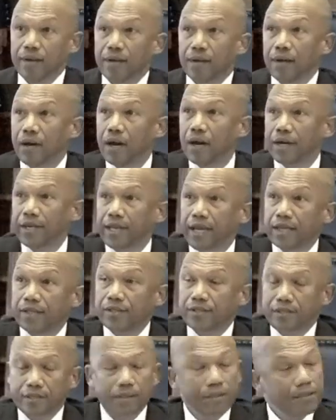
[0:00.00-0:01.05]
our
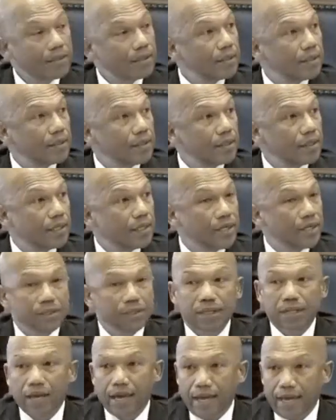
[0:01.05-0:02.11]
guests here
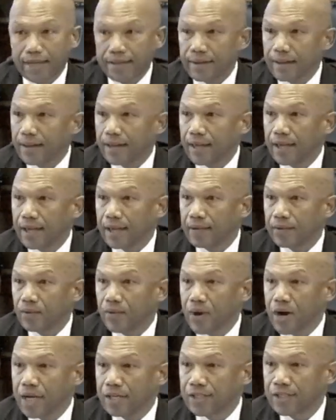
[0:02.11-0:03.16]
tonight and
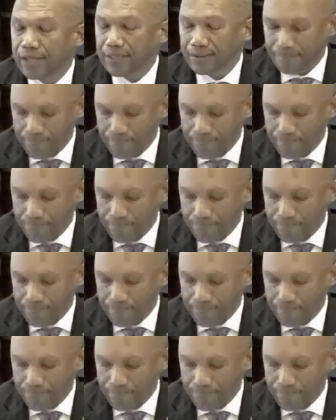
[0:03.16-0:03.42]
watching,